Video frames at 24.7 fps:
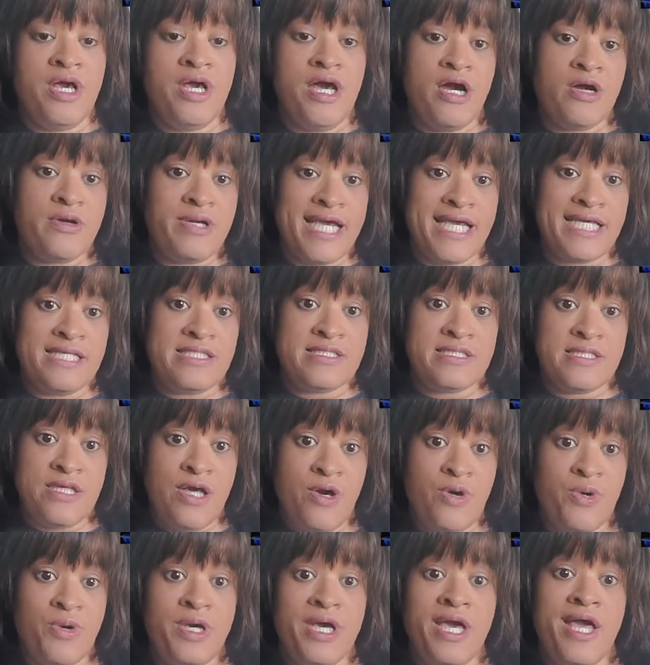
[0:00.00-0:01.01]
Okay,
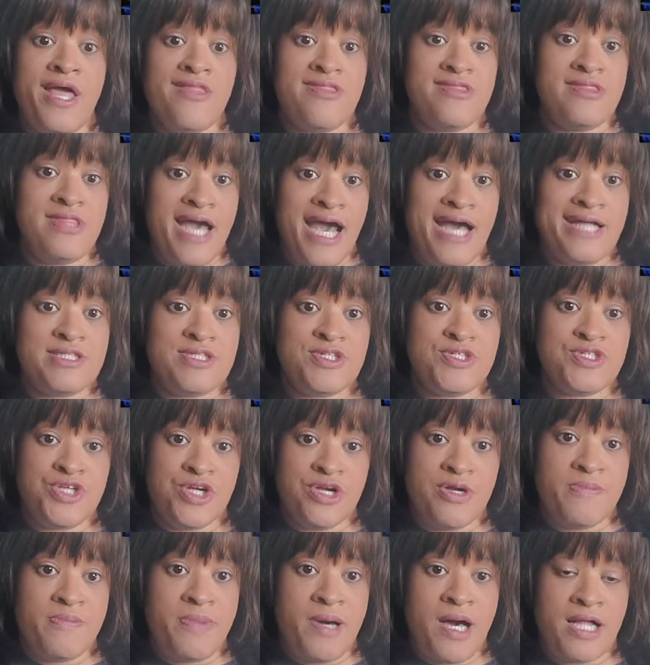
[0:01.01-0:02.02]
so that's a
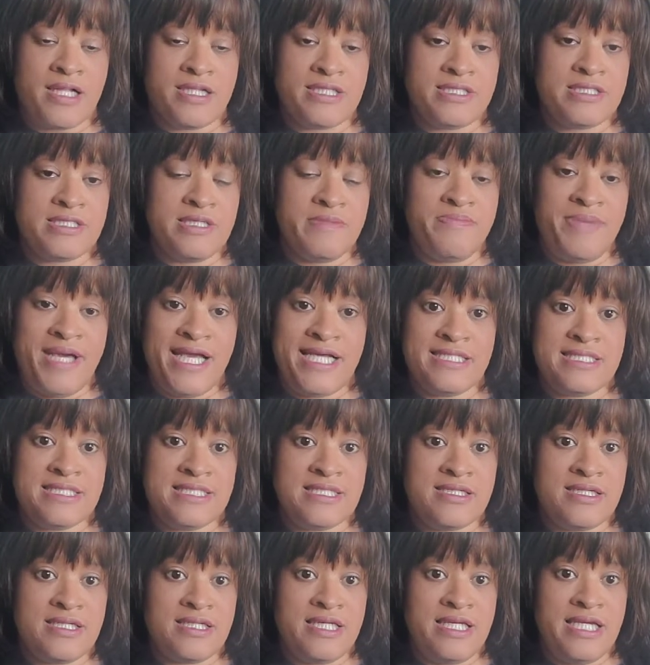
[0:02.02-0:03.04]
term policy.
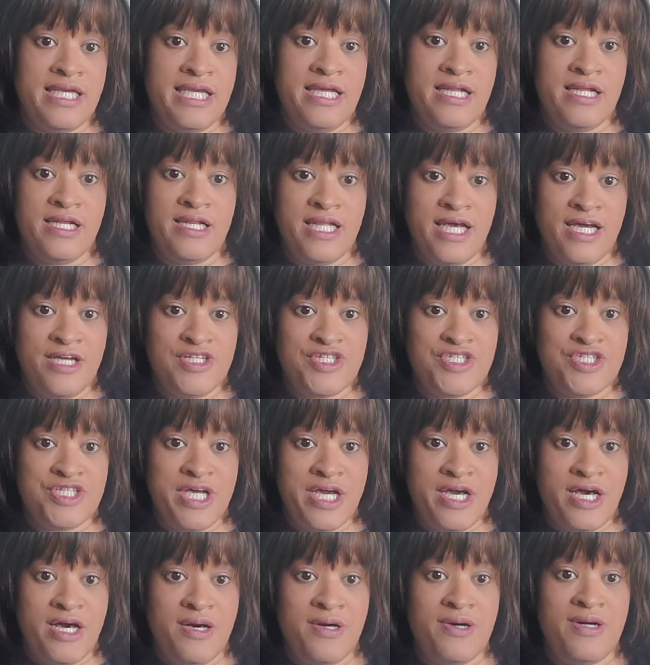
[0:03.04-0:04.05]
Basically, in a
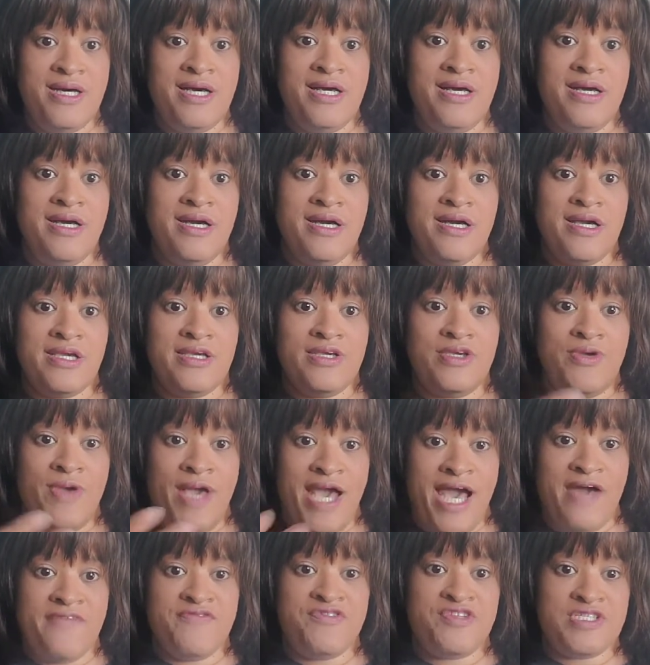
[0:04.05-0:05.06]
nutshell, you
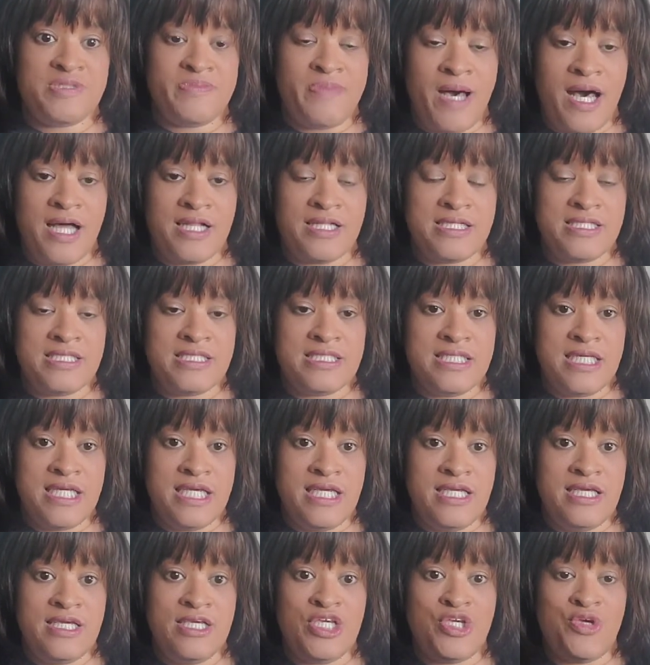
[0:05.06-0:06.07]
have this
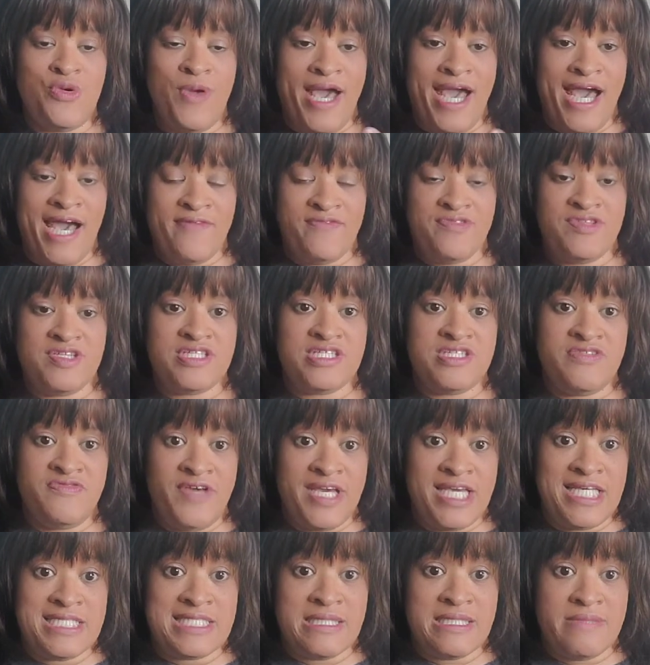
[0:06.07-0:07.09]
policy, you have this
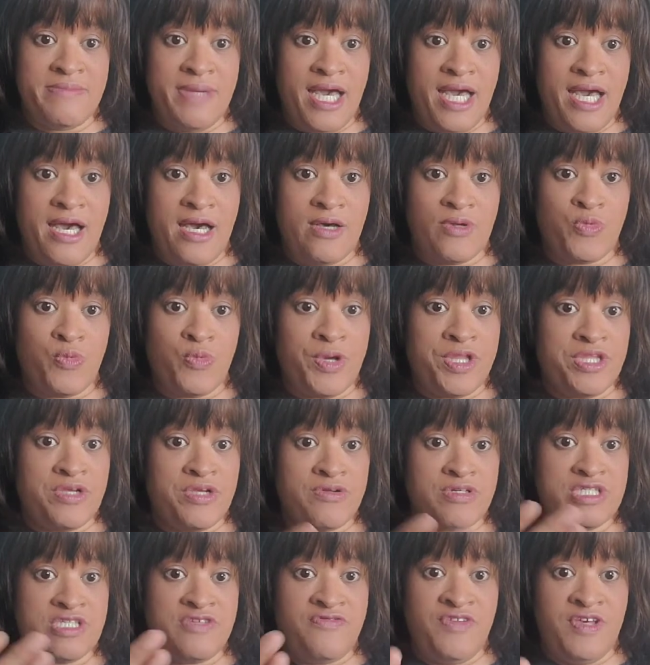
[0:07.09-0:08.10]
face amount, whether
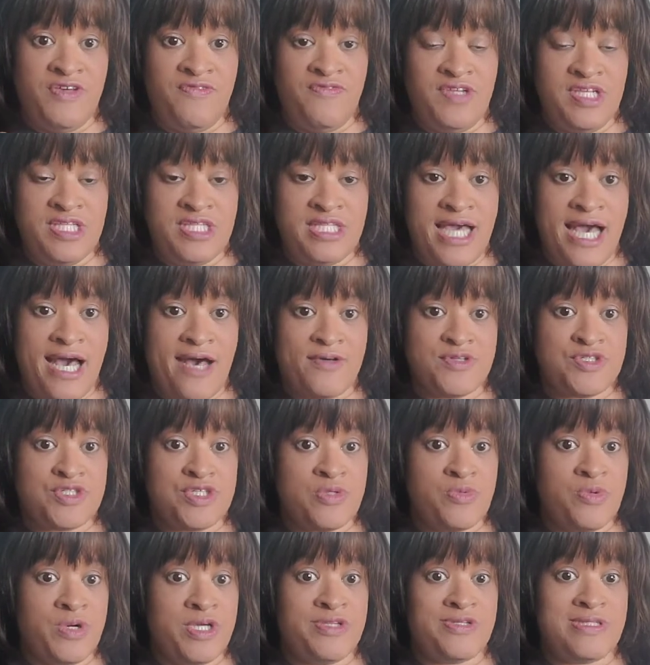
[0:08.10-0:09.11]
it's
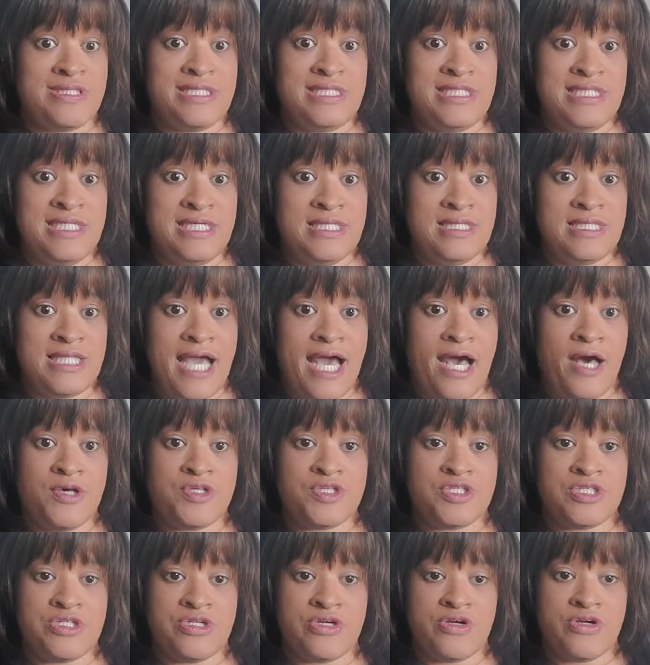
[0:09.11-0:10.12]
50,000, whether it's
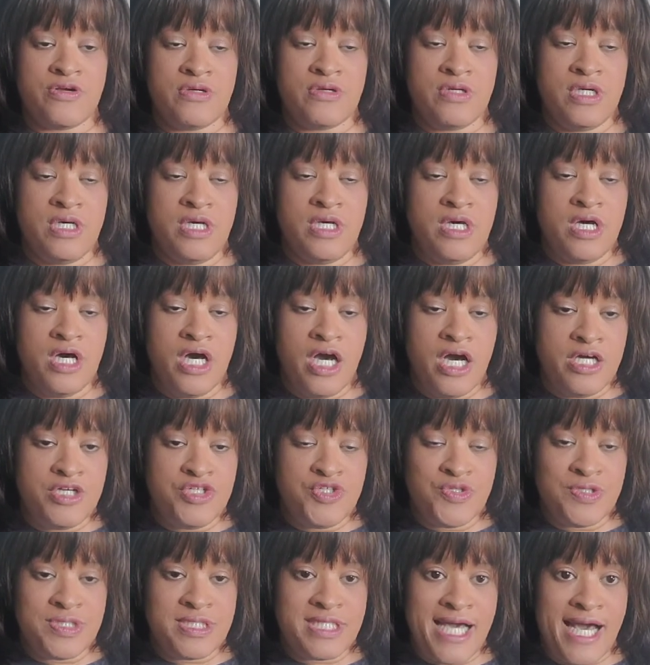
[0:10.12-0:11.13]
10,000 or
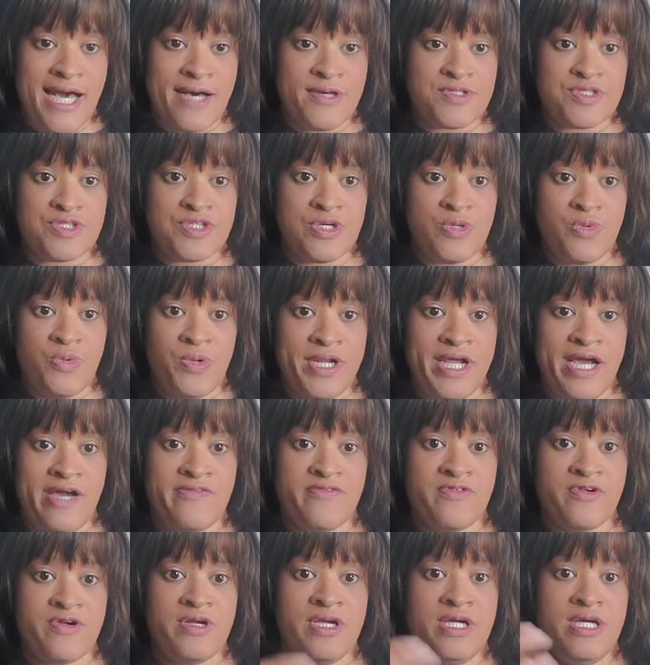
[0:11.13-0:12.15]
100,000 or
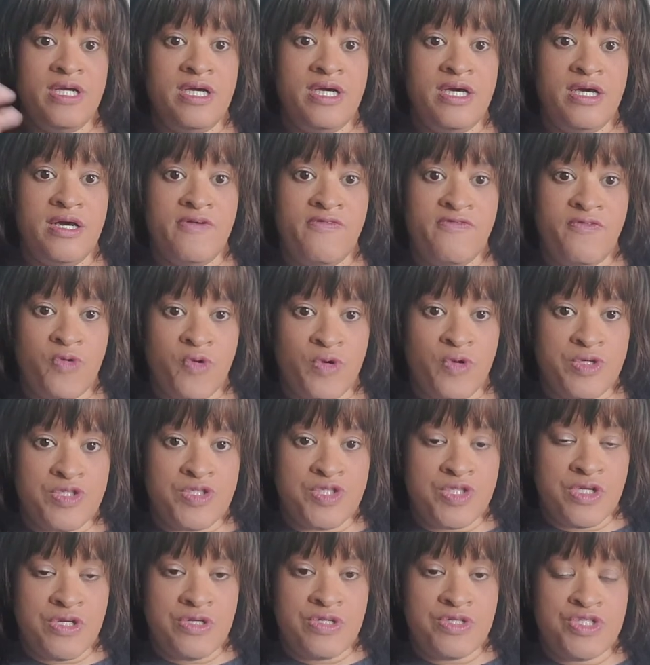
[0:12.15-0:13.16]
whatever for a
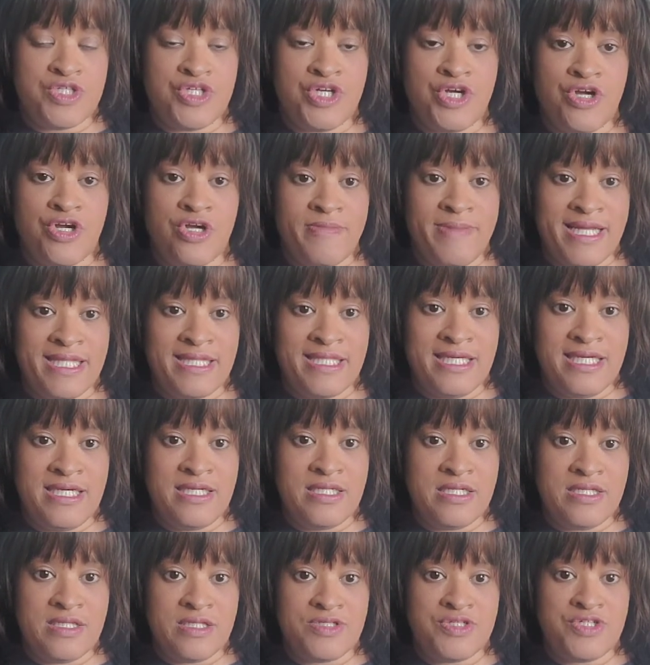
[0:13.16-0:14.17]
certain term. At the
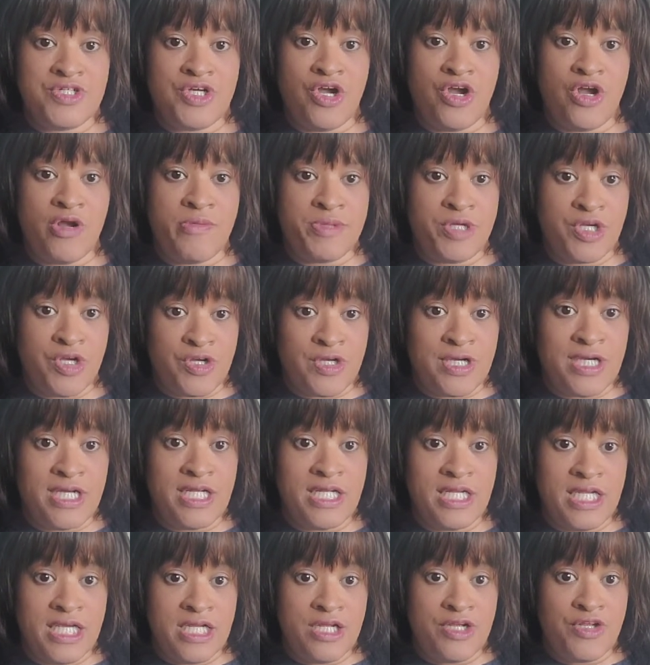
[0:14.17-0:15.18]
end of the term, you're going
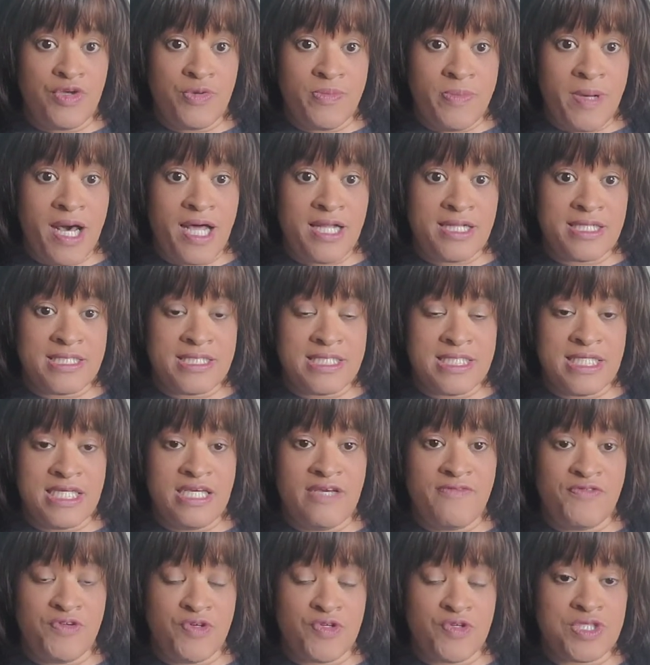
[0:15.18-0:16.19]
to need a new policy
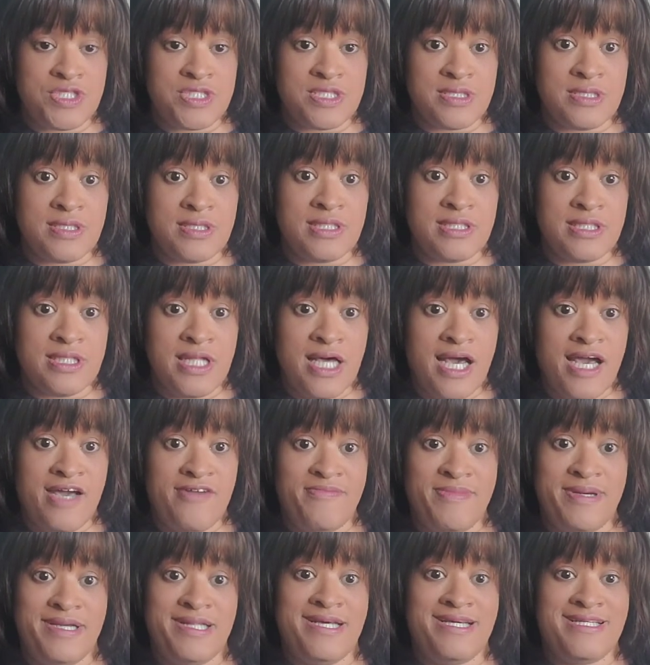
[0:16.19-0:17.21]
if you're still
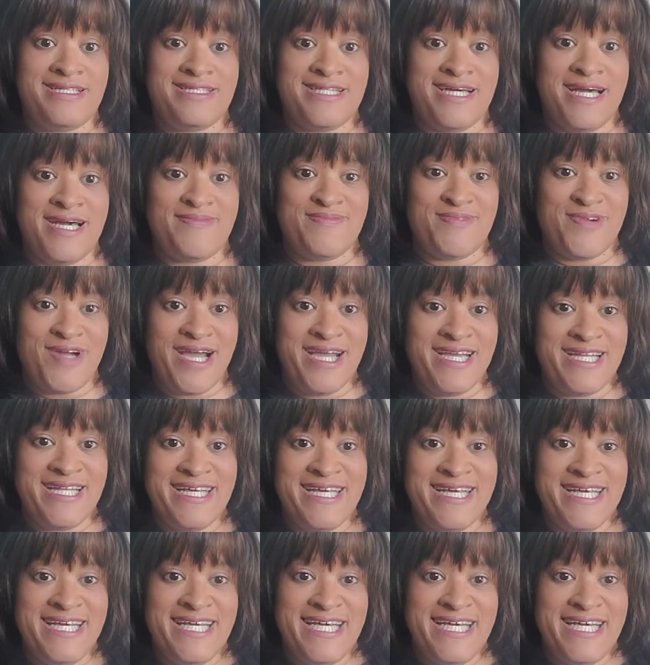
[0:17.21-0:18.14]
alive by that time, right?